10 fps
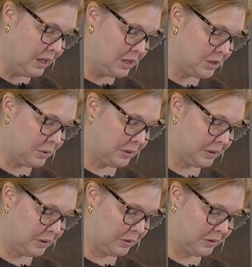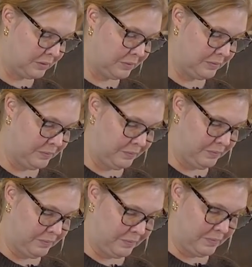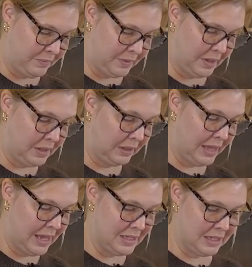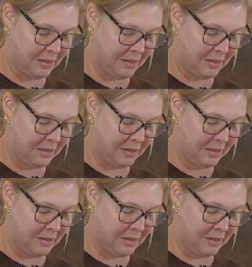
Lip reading: do a little glaze at